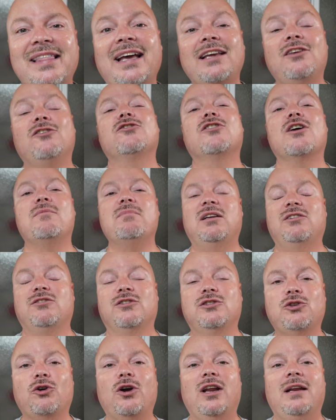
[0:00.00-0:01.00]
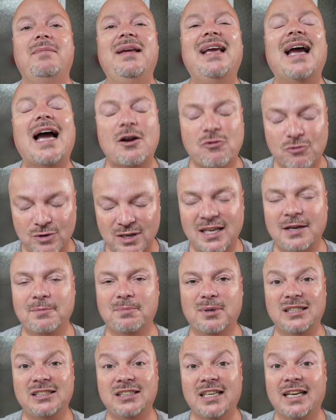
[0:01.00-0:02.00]
Thank you so much for joining me. I really
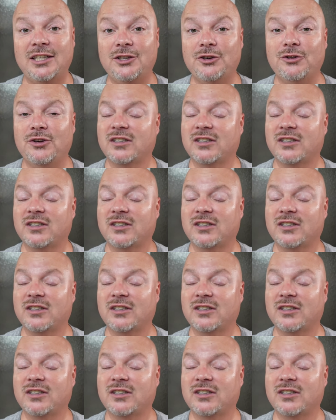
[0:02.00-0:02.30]
appreciate you.